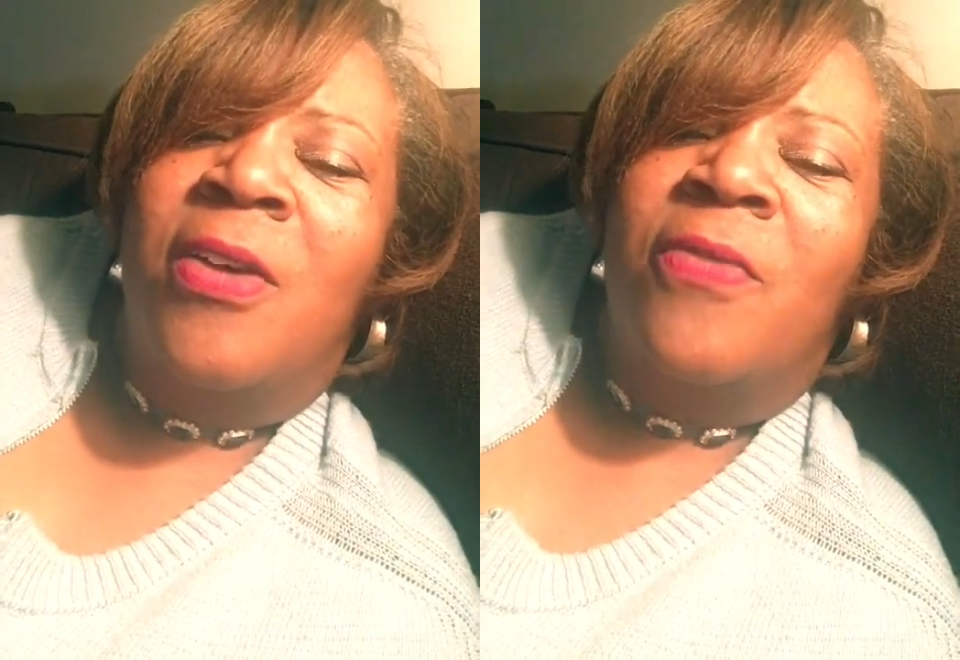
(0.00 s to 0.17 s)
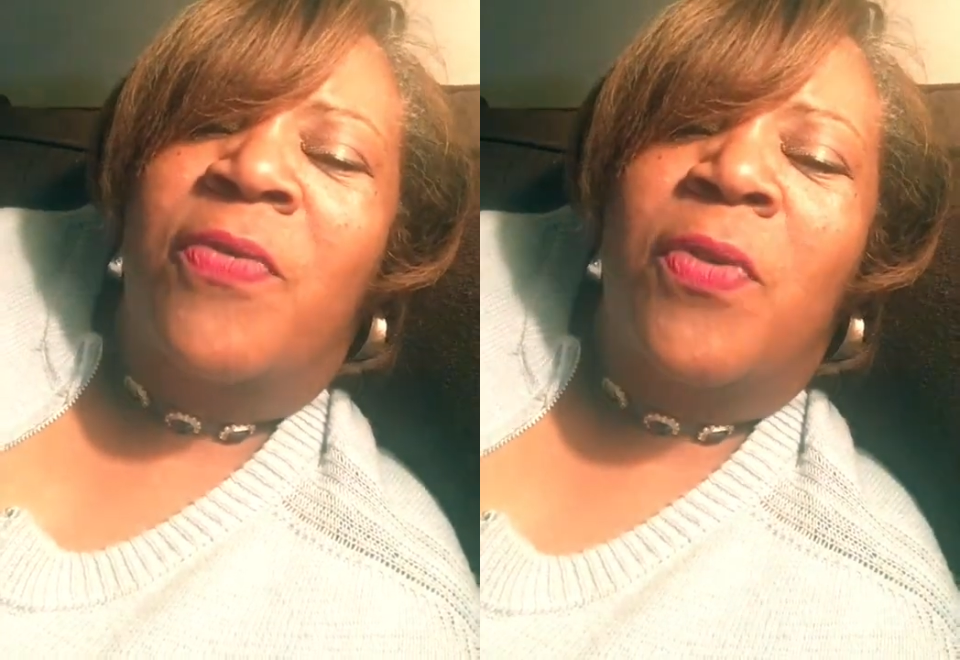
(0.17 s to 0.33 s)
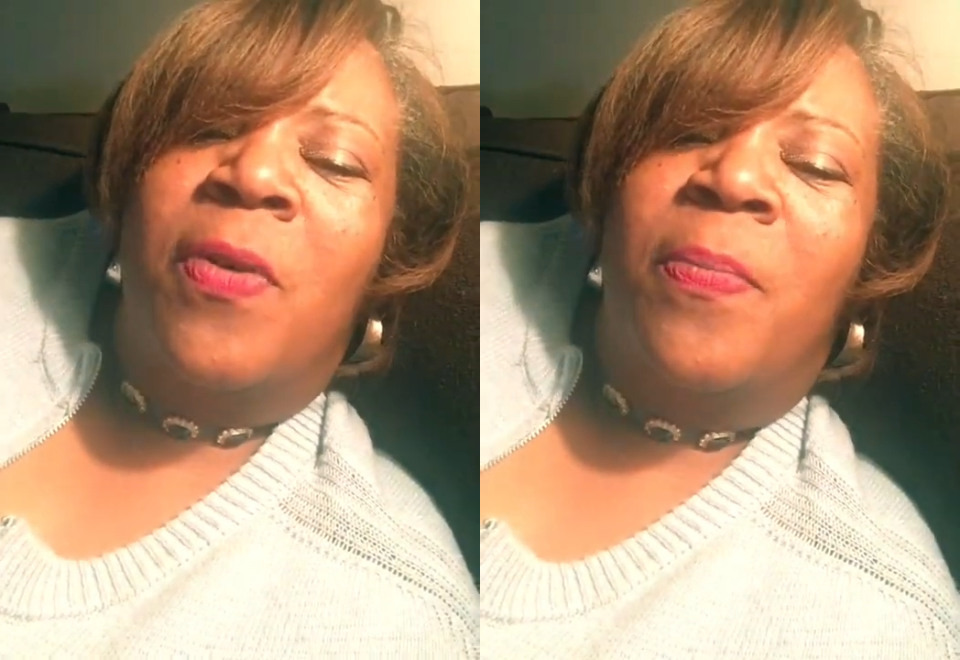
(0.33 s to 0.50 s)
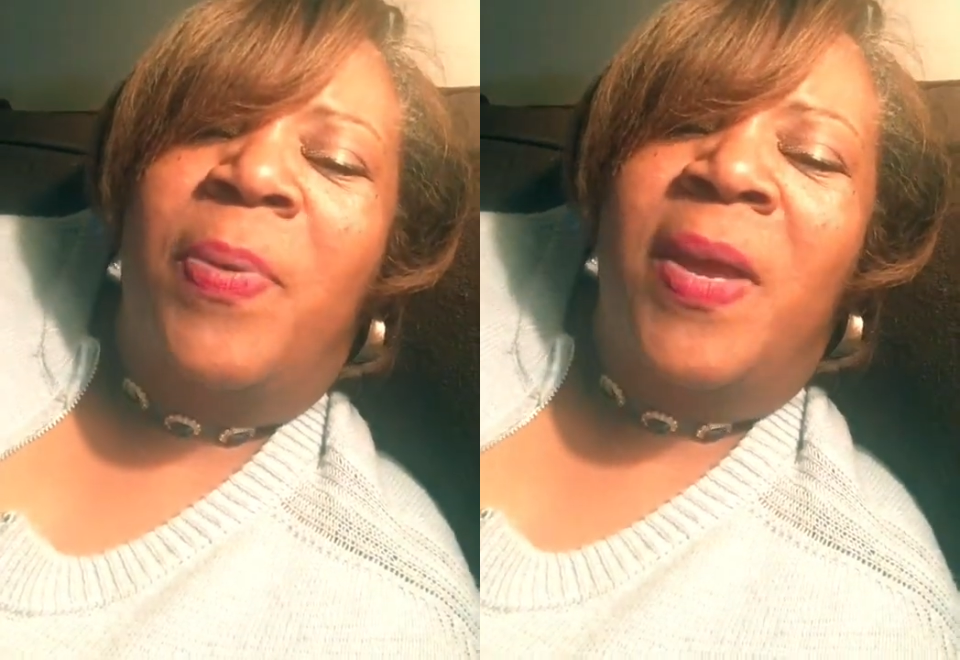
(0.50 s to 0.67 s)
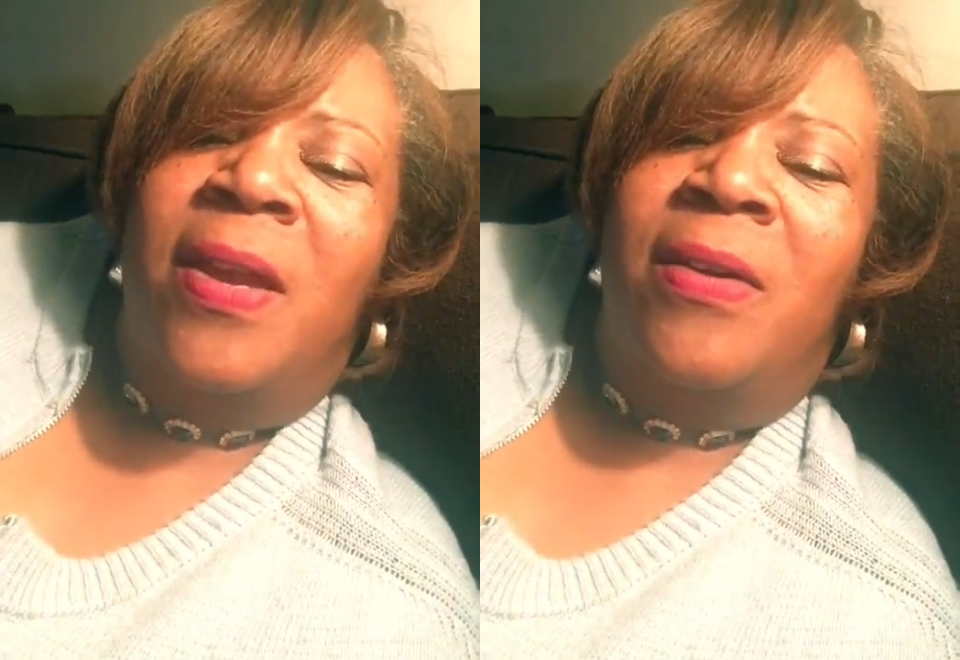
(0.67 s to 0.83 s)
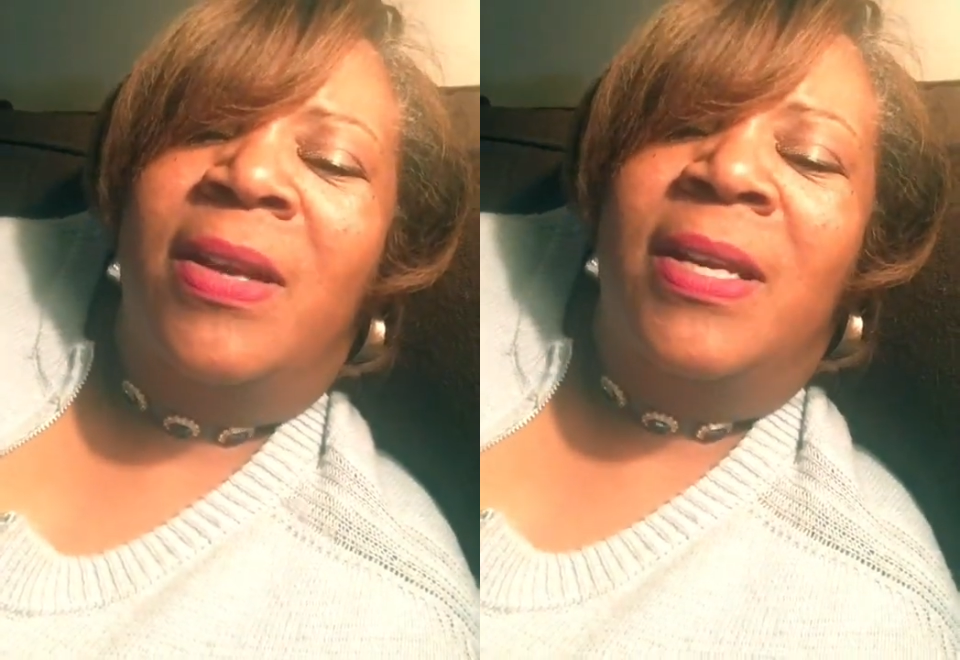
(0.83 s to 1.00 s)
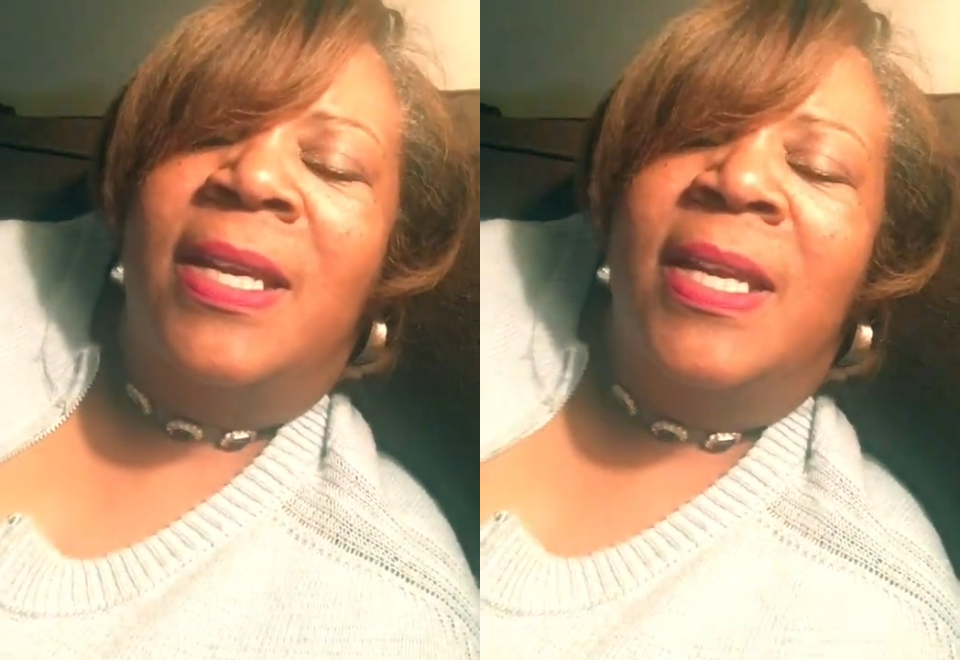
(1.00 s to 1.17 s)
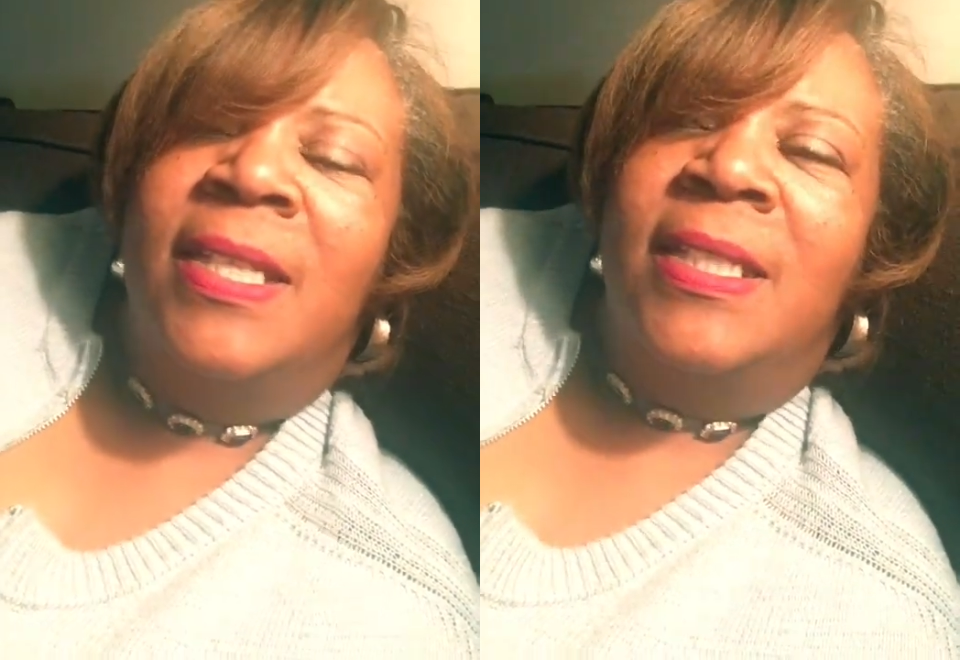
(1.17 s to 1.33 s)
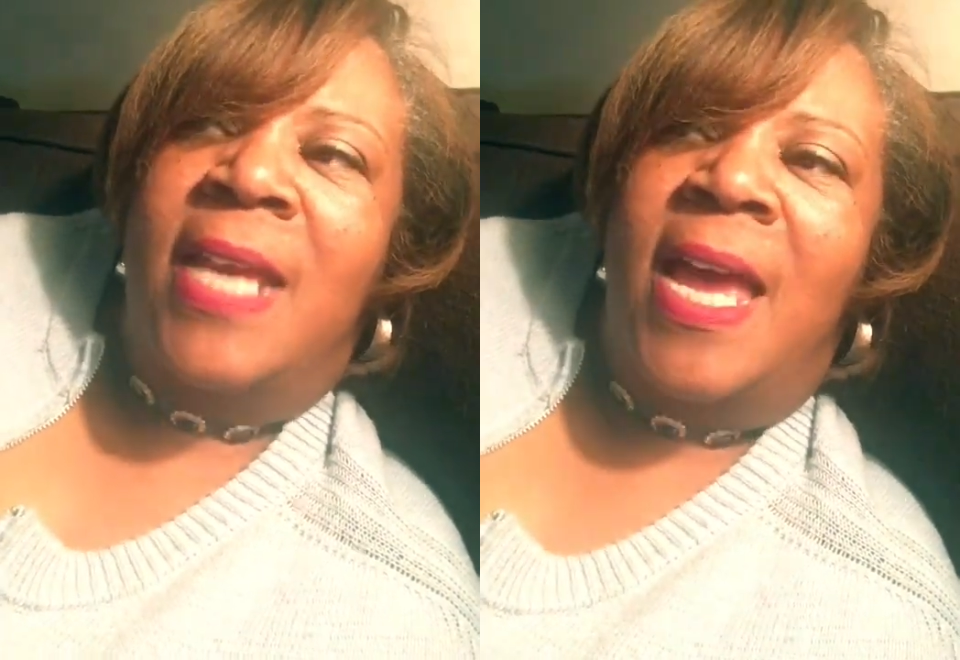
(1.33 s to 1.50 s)
for a parent
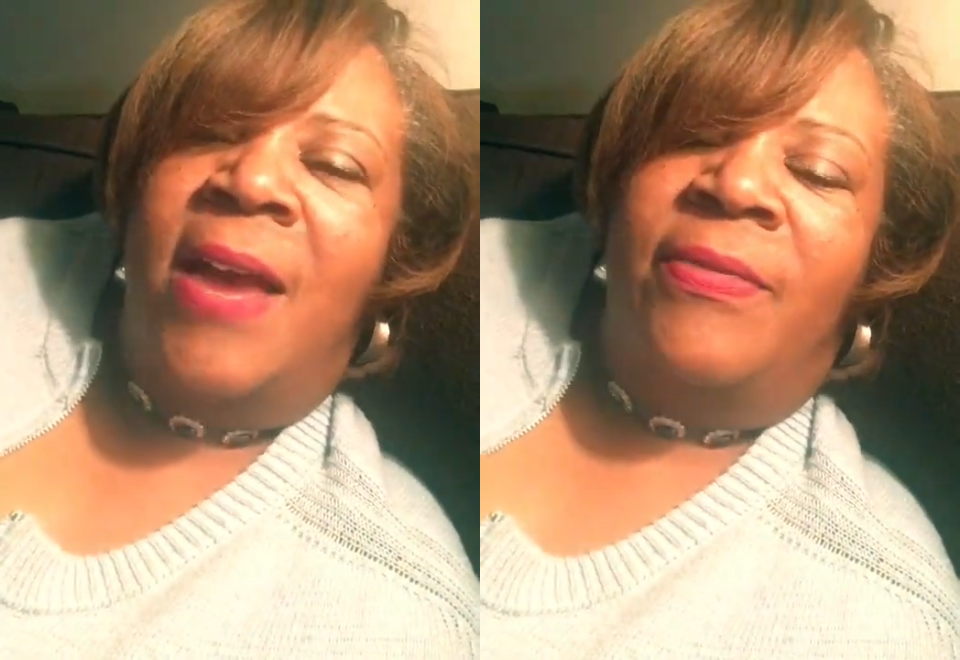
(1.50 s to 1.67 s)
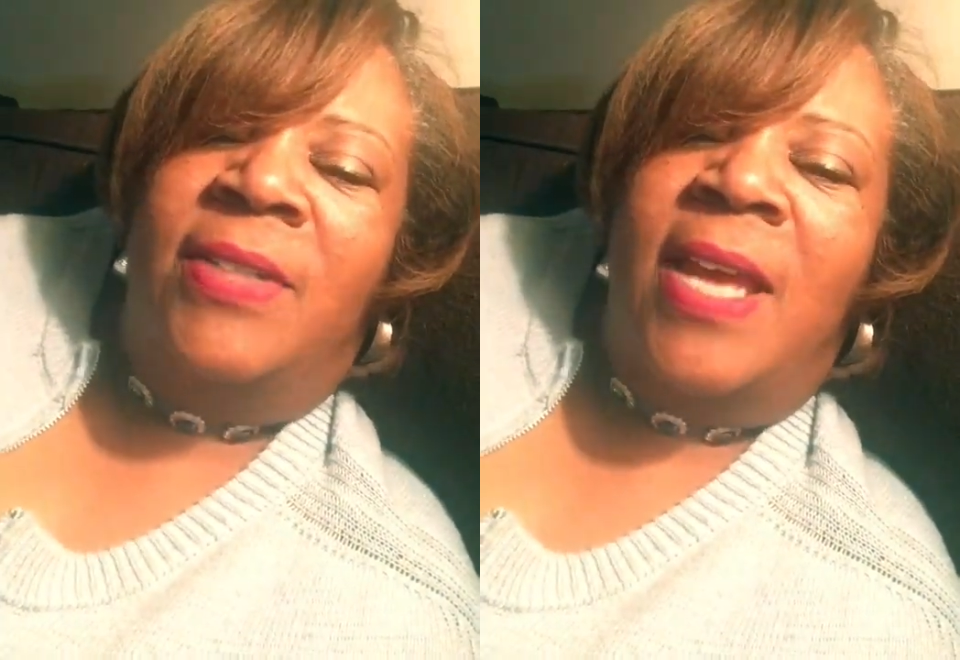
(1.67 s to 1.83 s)
to have